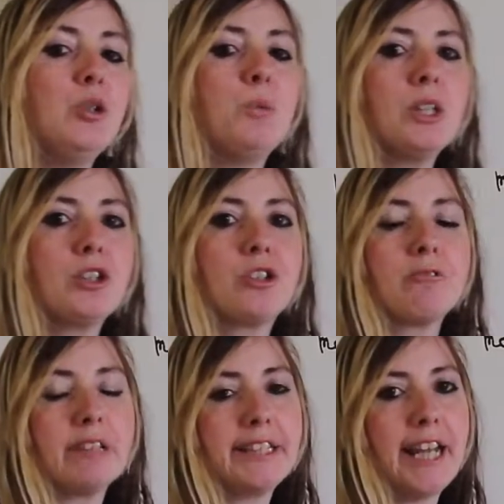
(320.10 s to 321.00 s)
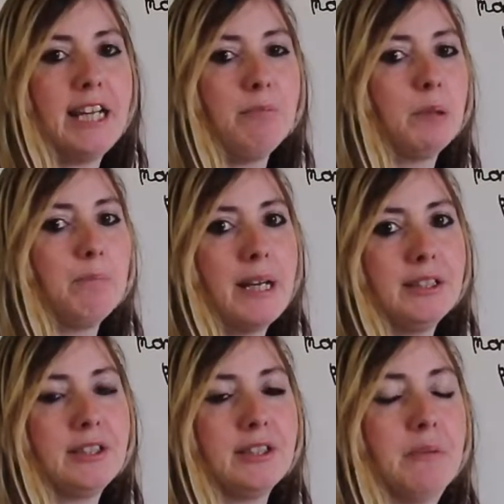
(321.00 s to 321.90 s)
you wish to regain
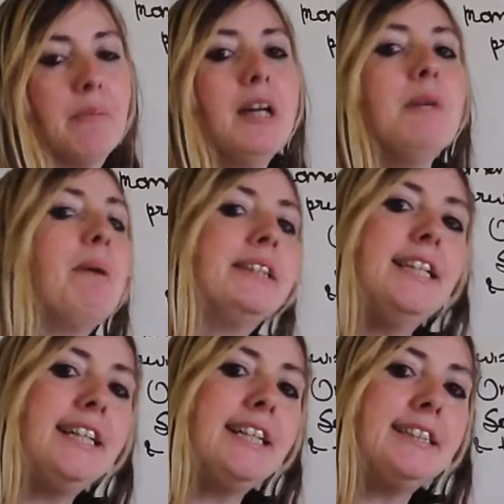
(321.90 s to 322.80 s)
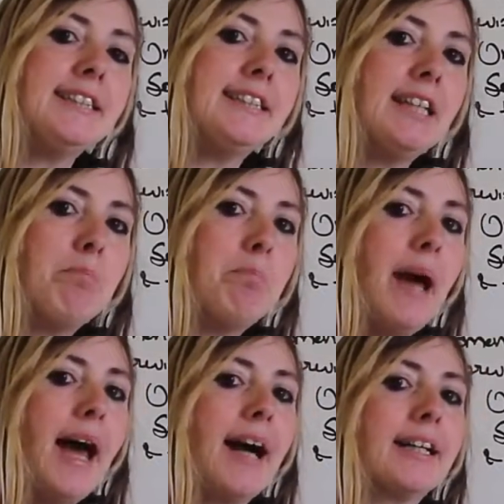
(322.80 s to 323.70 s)
momentum by taking a step
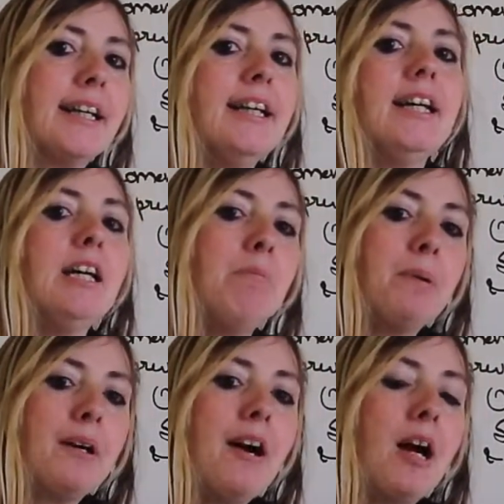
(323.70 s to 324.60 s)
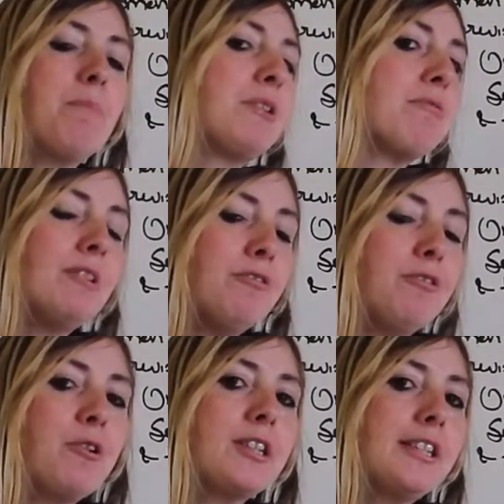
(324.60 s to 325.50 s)
back and perhaps
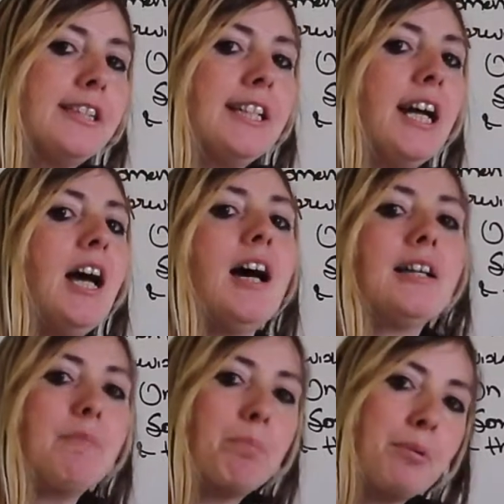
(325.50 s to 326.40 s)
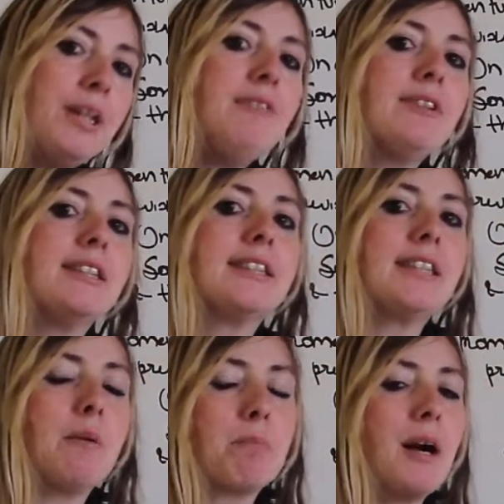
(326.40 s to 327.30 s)
reinforcing a
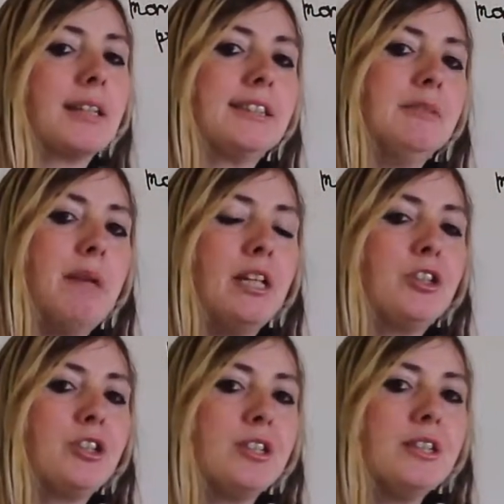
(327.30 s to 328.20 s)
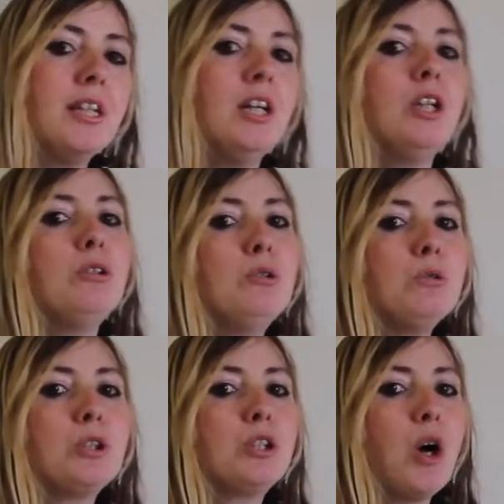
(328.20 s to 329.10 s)
pre-risk approximation,
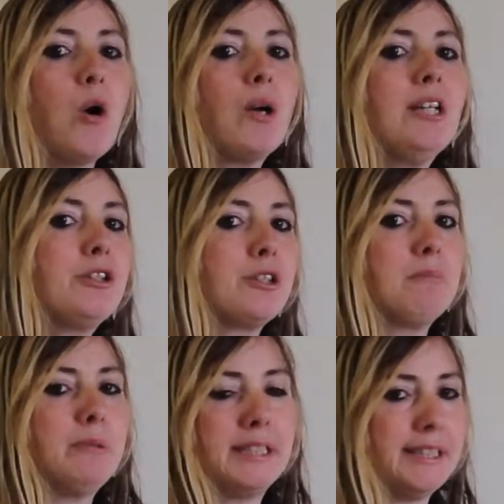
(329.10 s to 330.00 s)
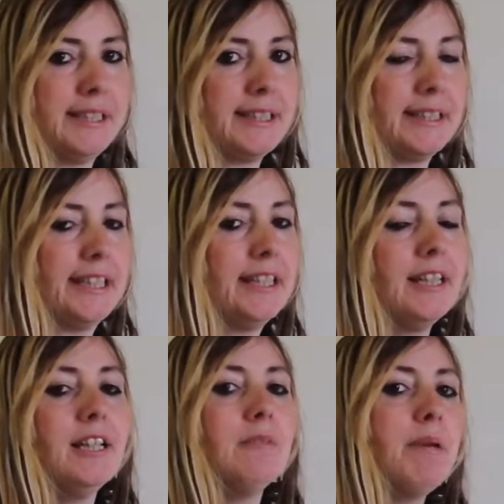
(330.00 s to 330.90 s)
do so intermittently.
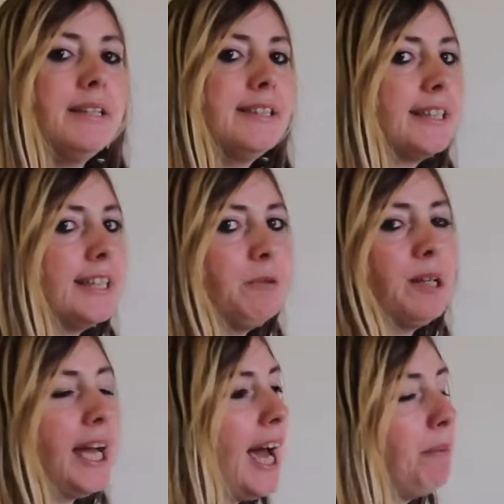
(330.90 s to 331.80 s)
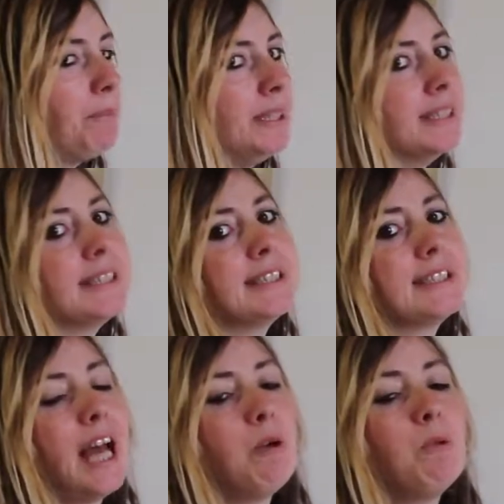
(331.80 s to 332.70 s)
Basically what happens is
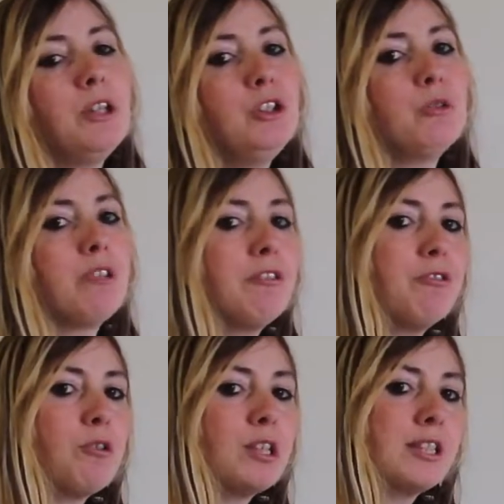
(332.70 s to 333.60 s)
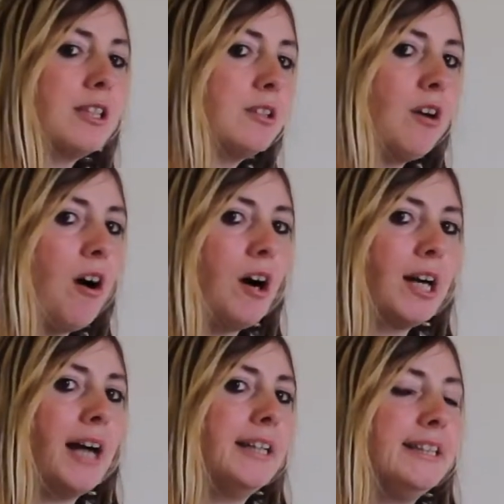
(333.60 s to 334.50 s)
that when you reinforce the
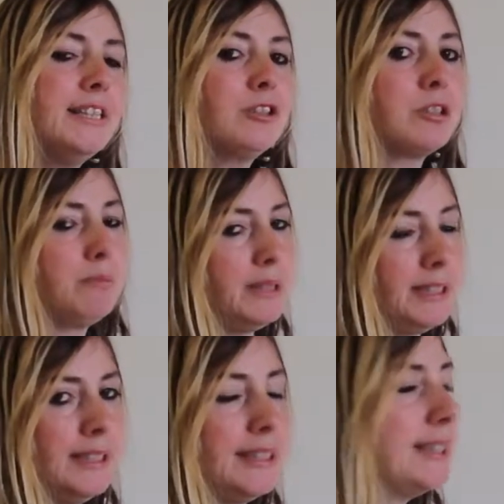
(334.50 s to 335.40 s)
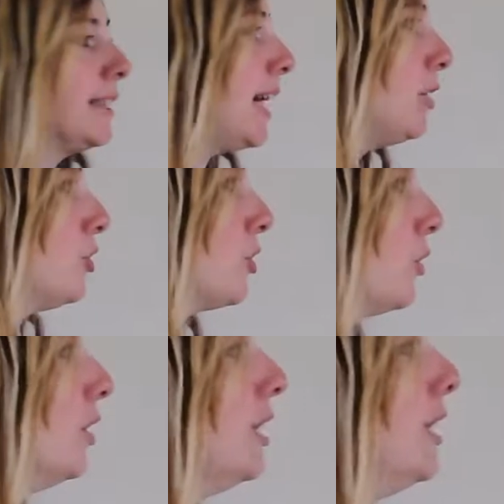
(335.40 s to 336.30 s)
dog on an intermittent schedule,